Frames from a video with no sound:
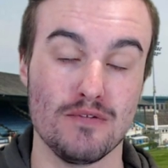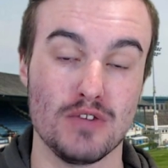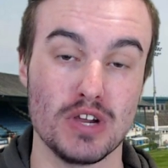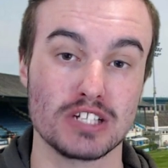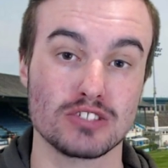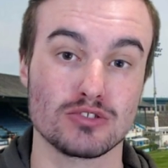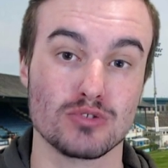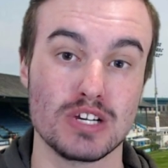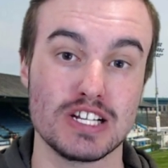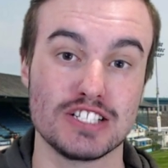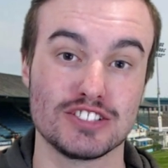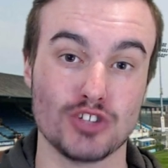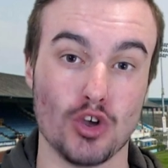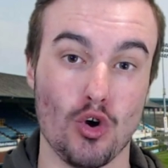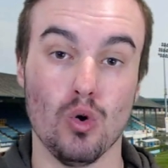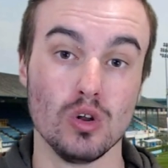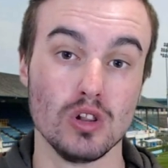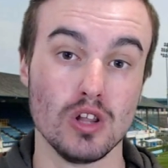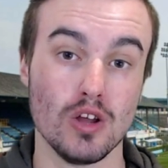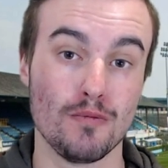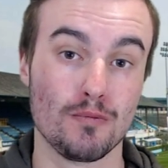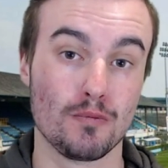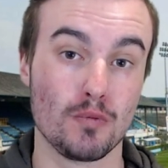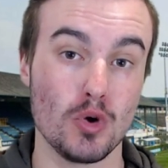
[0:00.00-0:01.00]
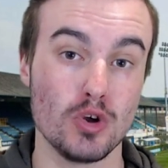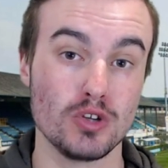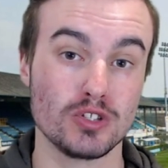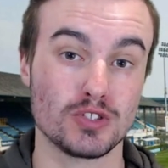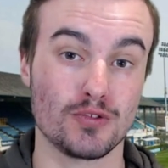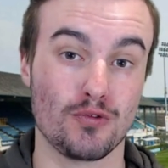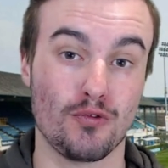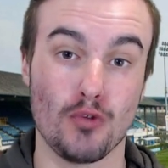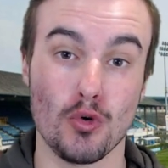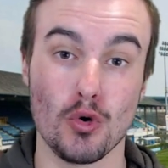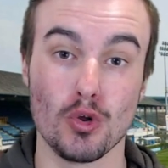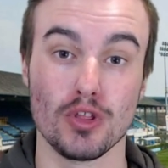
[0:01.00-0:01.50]
victories, all of which
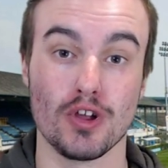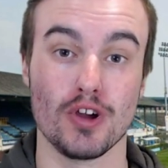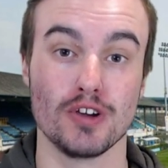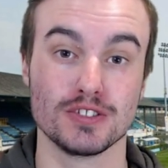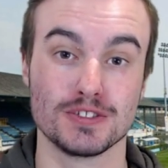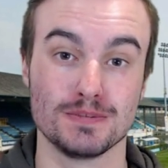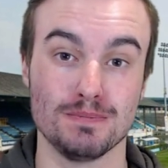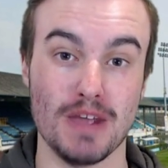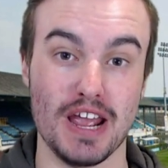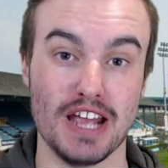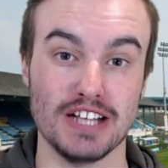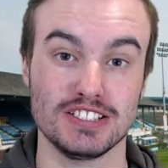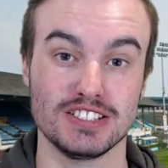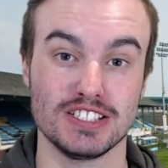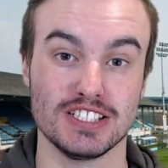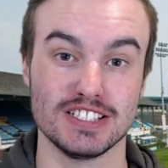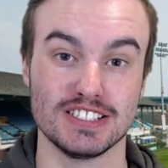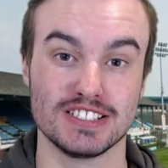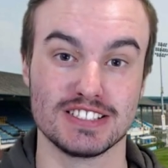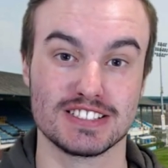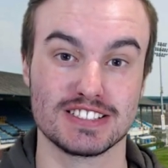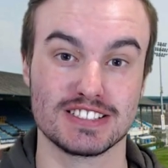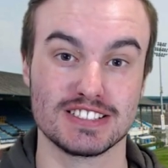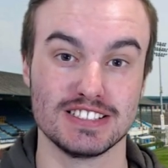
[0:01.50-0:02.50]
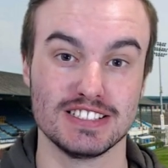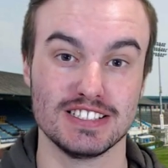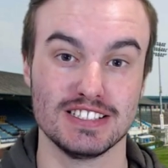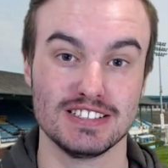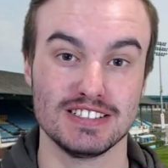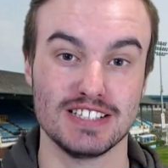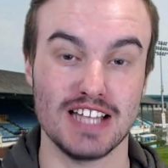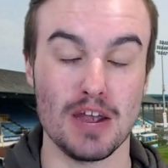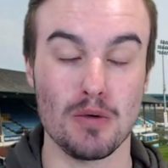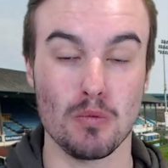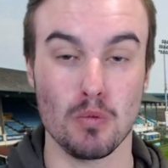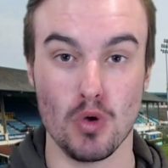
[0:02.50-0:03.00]
for those matches,
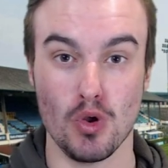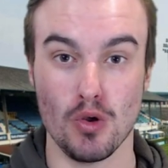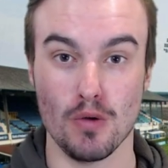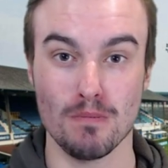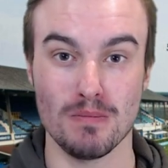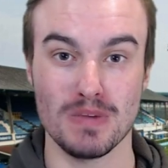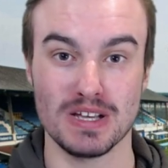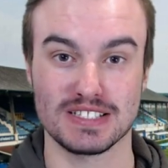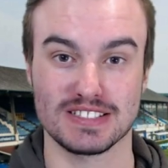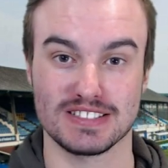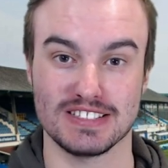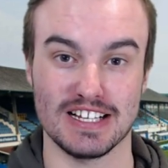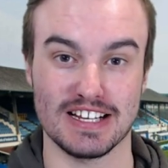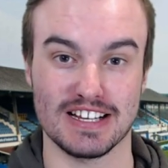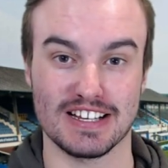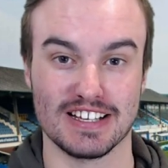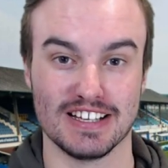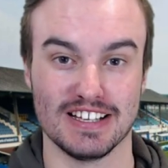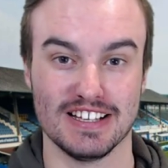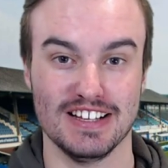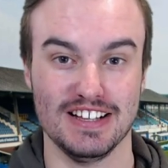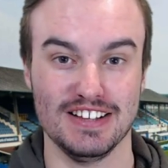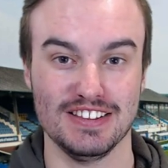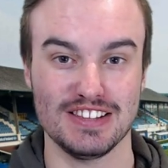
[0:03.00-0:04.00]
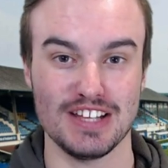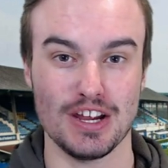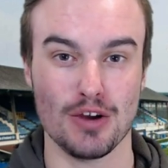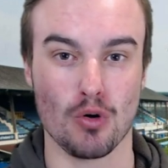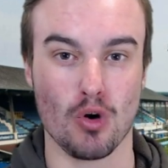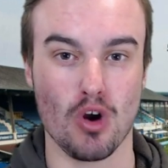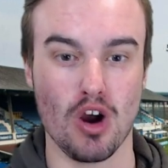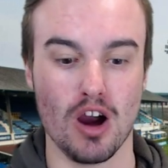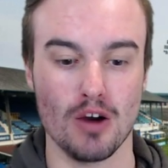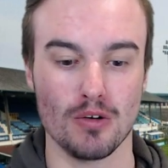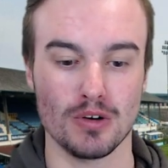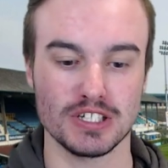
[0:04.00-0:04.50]
they were missing
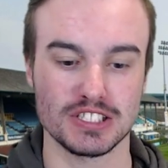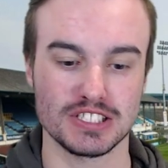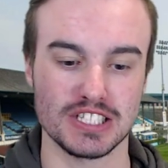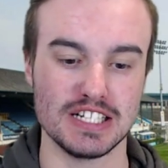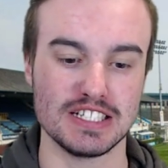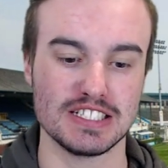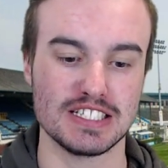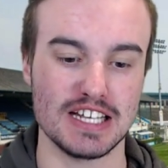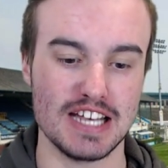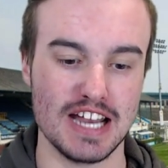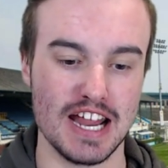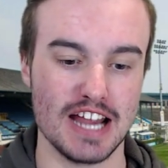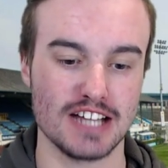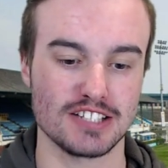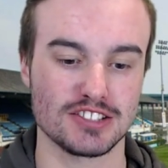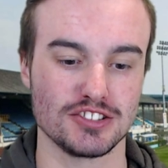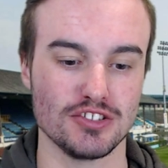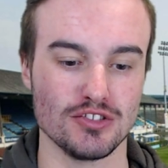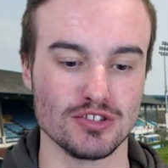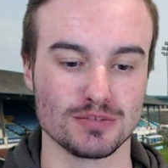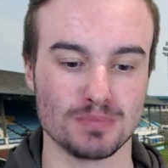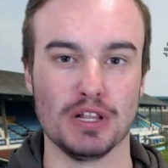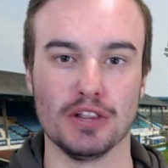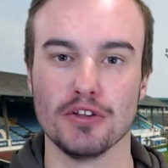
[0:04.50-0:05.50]
their Irish internationals.